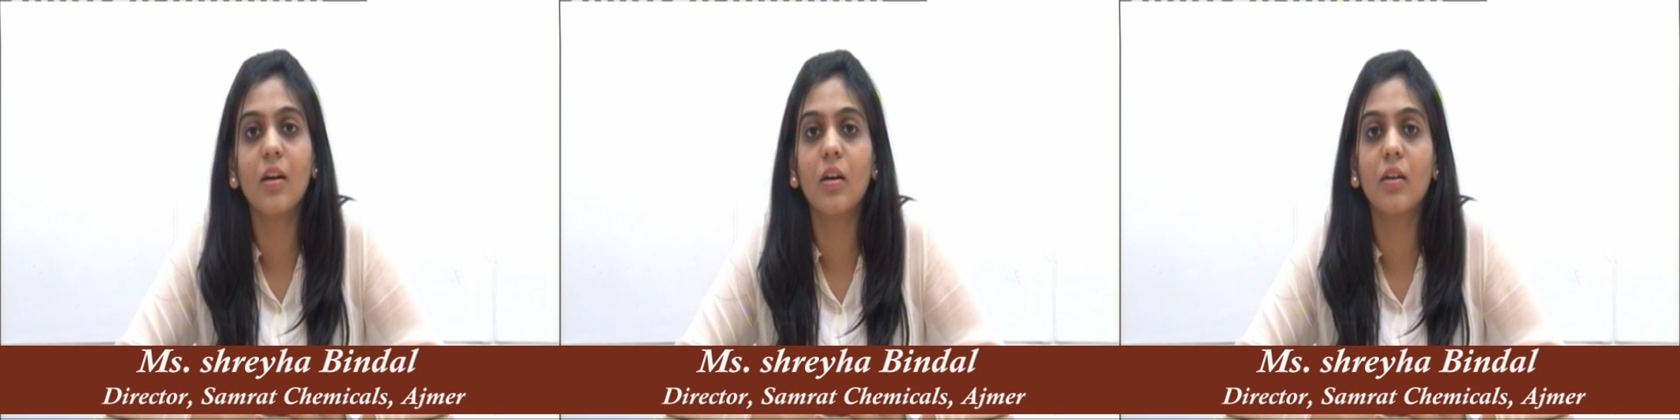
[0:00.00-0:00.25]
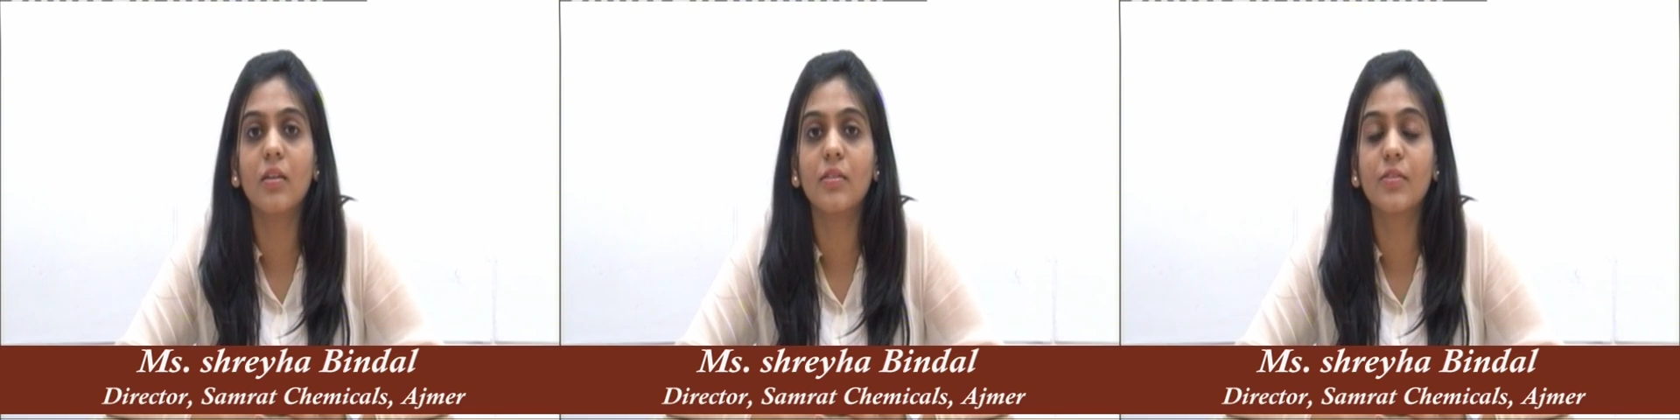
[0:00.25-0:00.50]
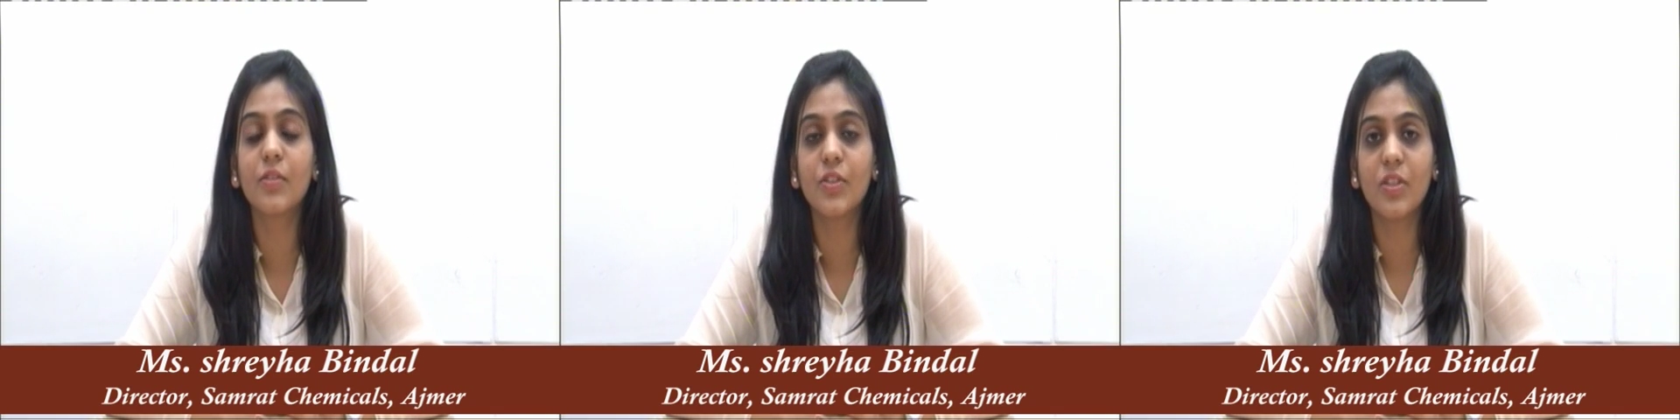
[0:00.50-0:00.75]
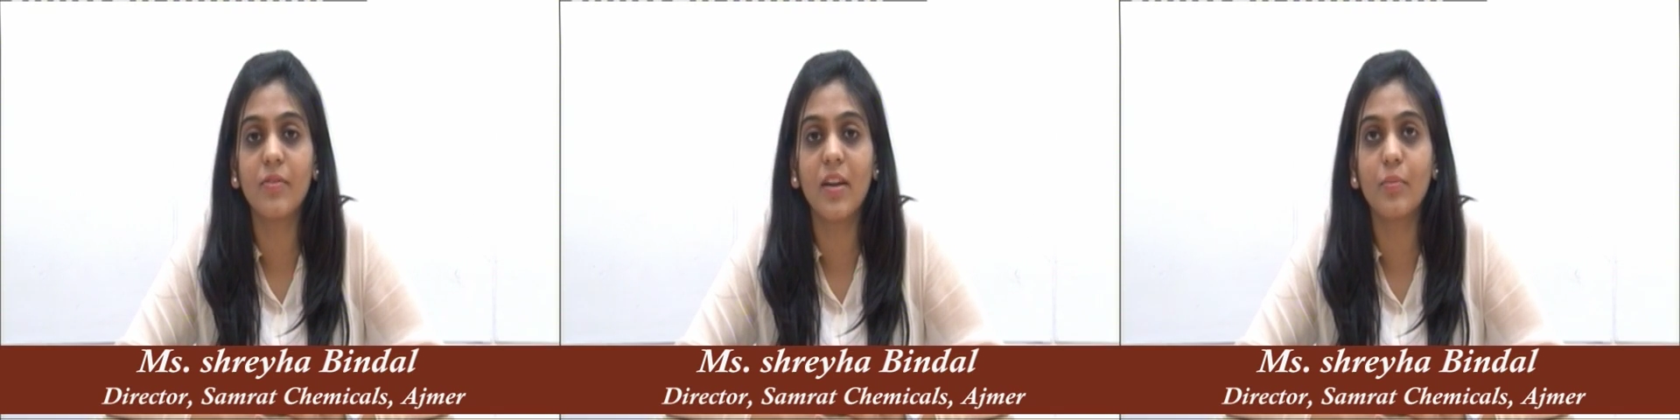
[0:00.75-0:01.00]
a
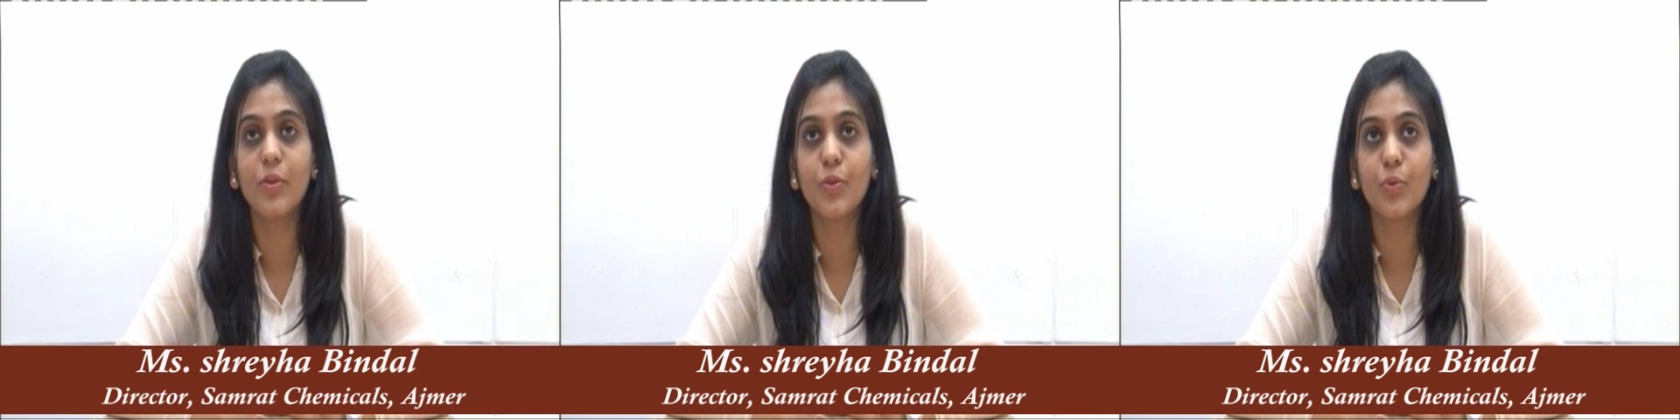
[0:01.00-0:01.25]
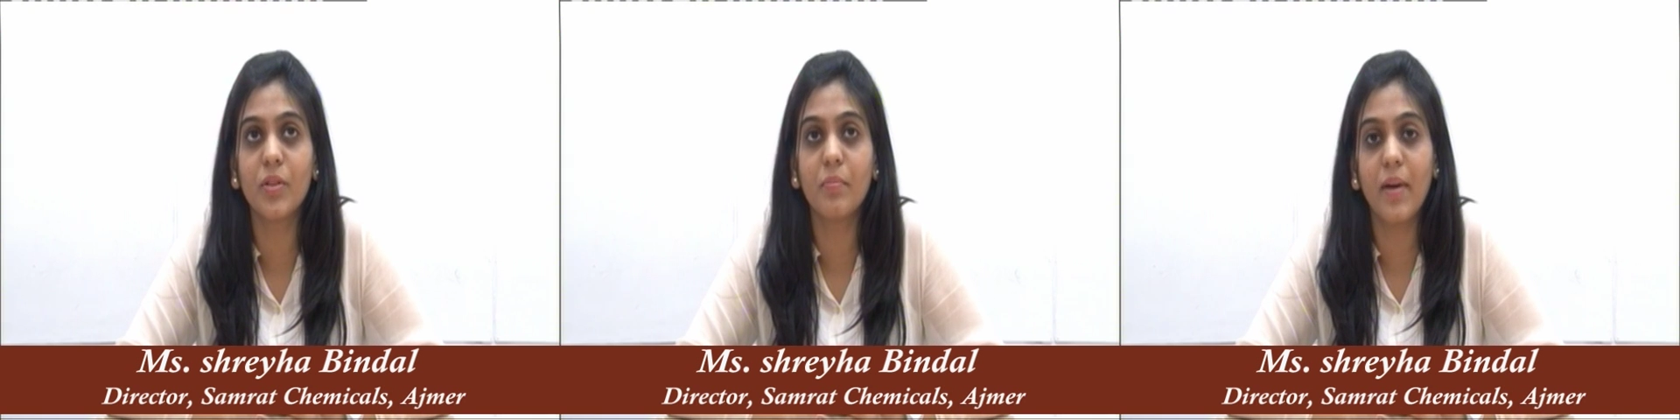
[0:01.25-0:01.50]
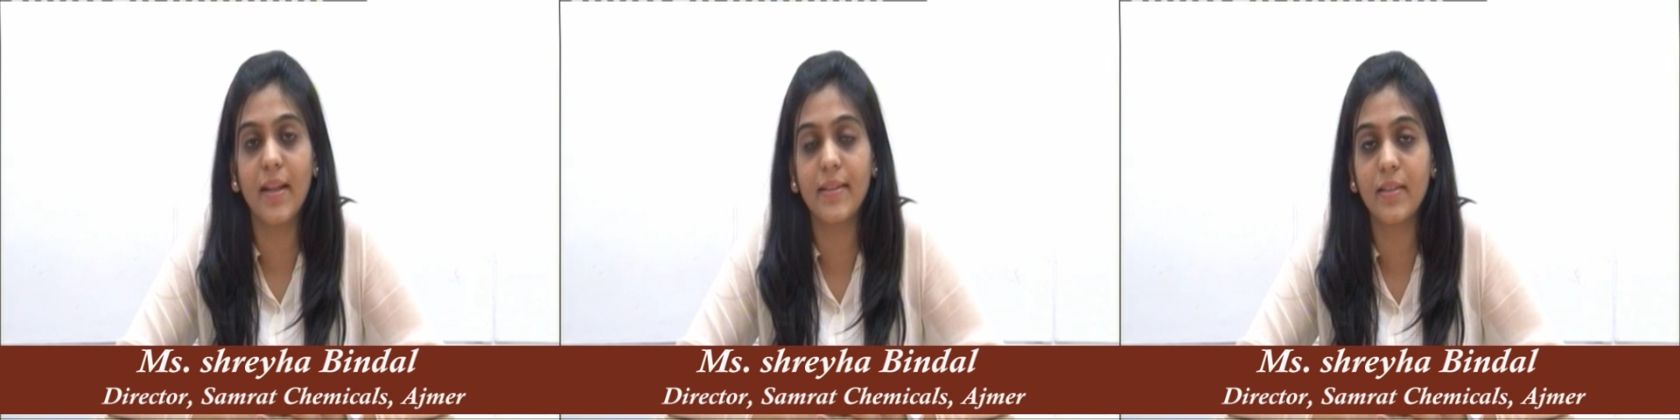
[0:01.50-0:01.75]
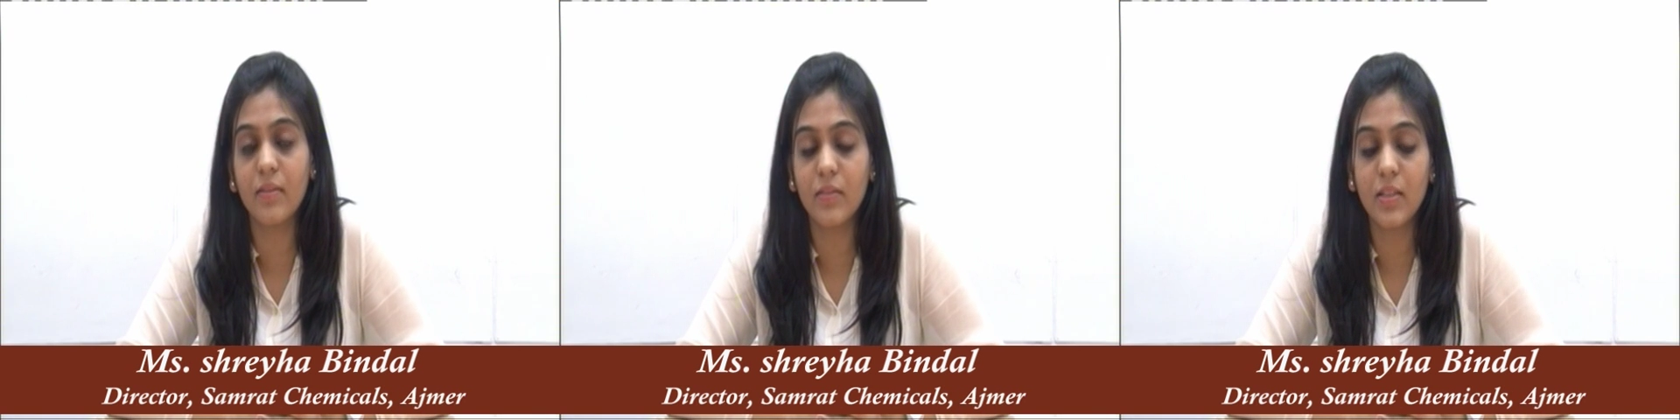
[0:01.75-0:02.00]
GYB student, batch
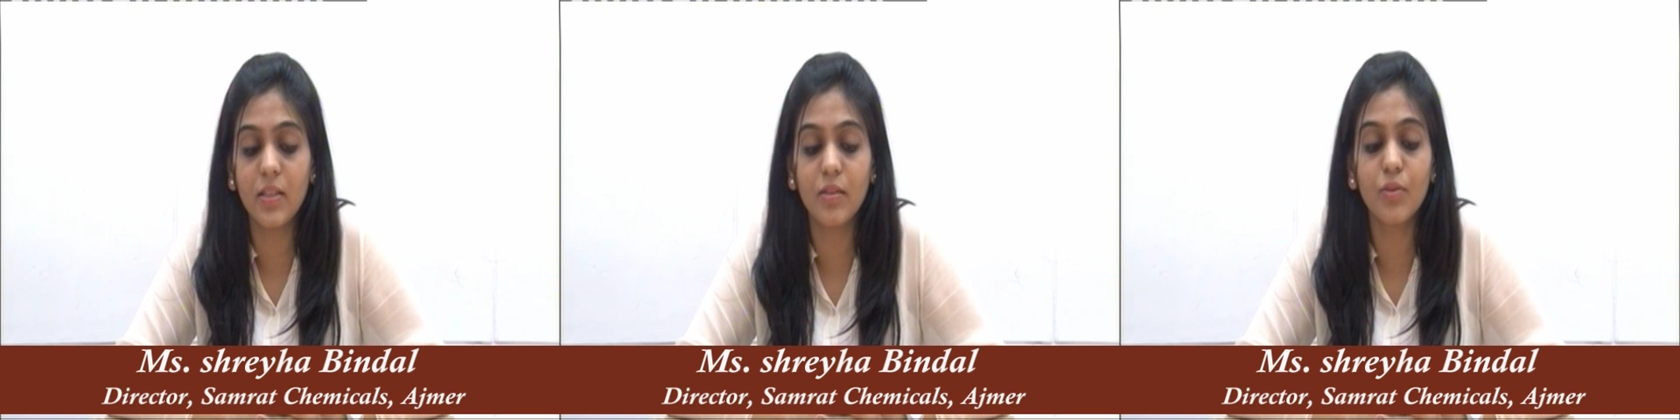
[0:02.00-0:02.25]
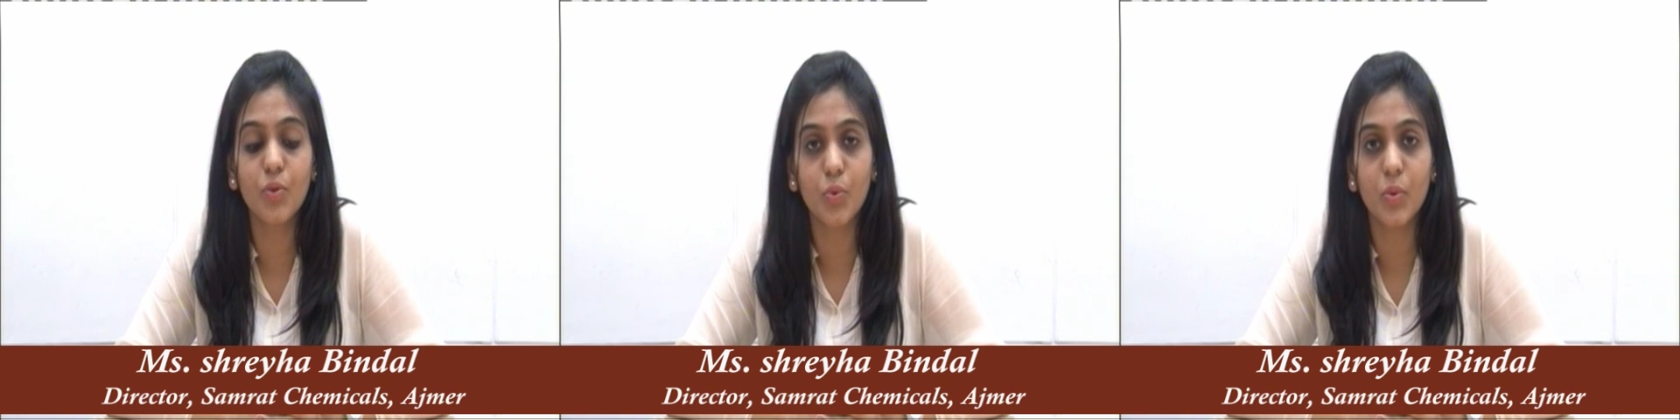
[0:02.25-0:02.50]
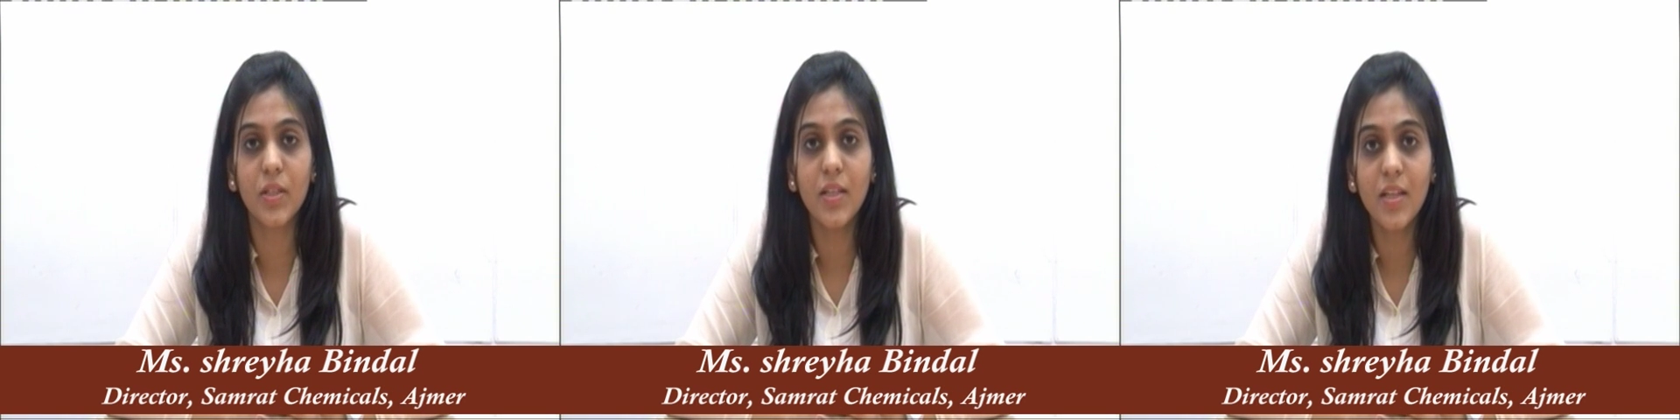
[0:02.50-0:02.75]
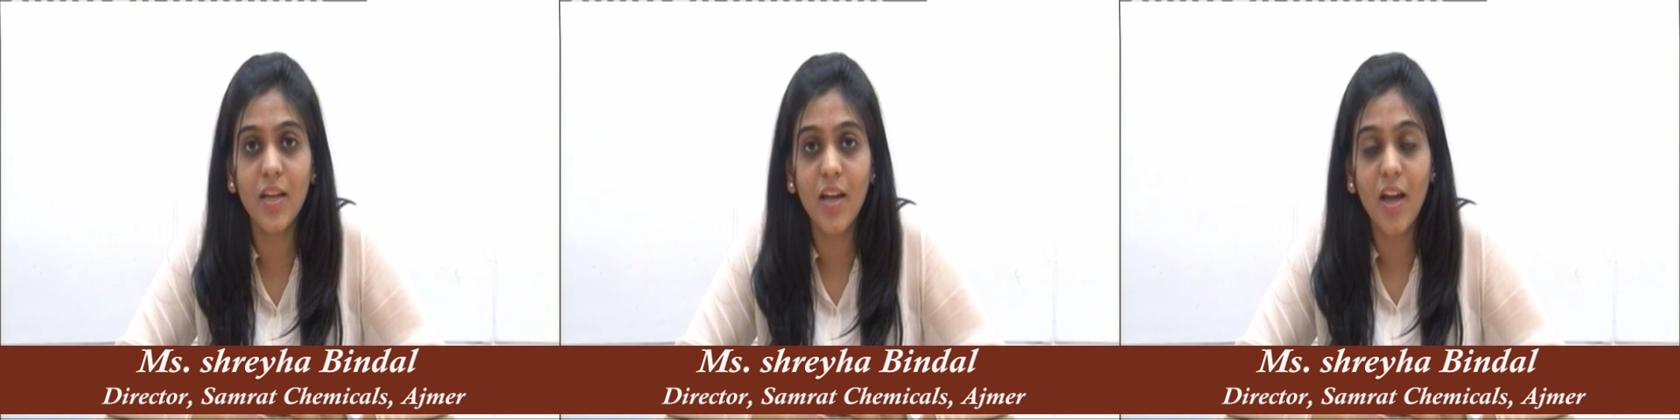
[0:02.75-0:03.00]
17
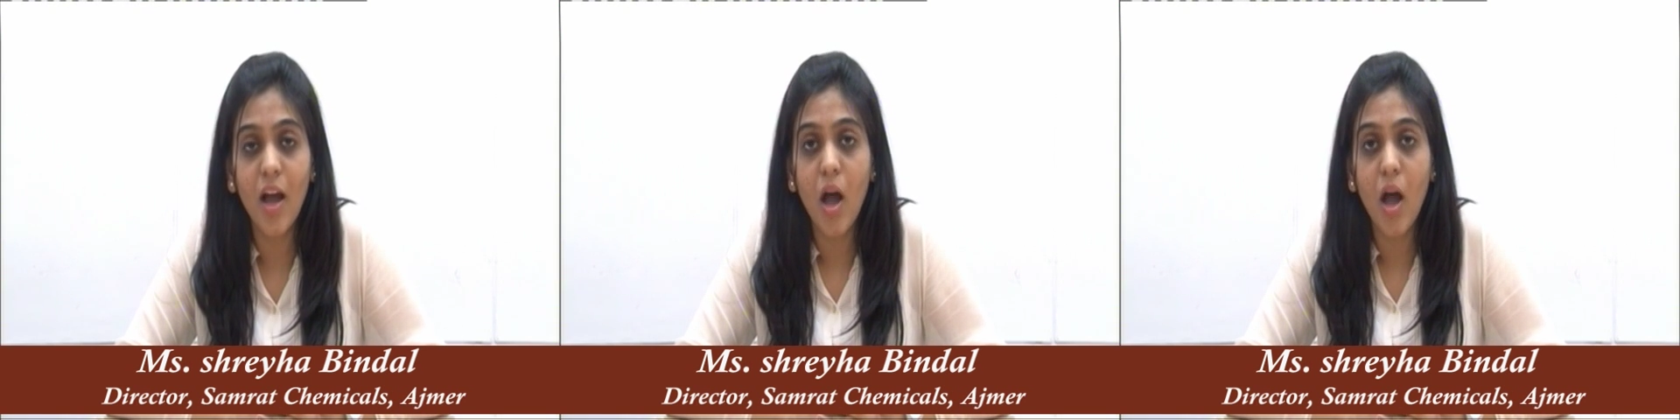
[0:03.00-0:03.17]
student.